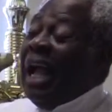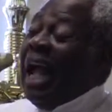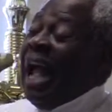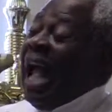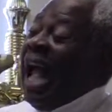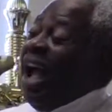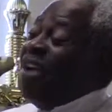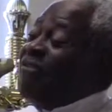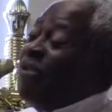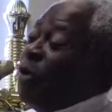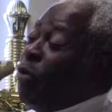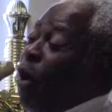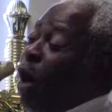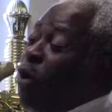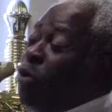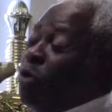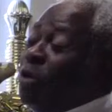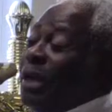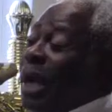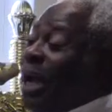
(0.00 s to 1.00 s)

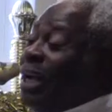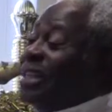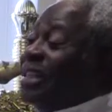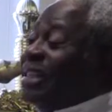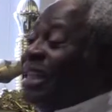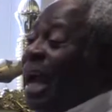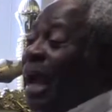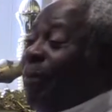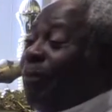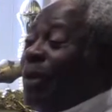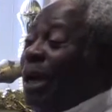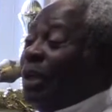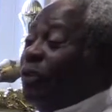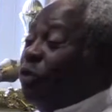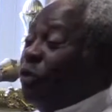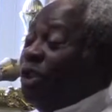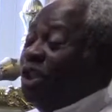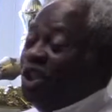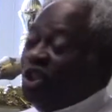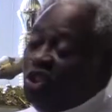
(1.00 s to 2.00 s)
Everyone will now say, I'm going
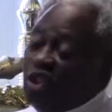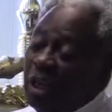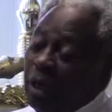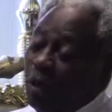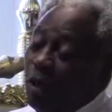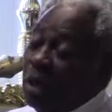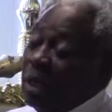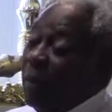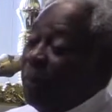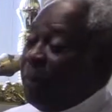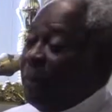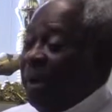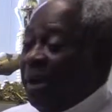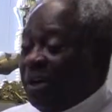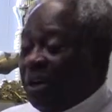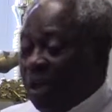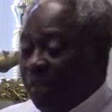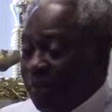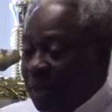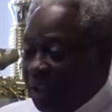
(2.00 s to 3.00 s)
to Israel, only
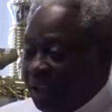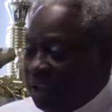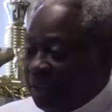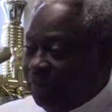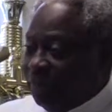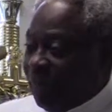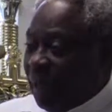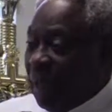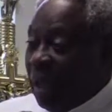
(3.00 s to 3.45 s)
pilgrimage.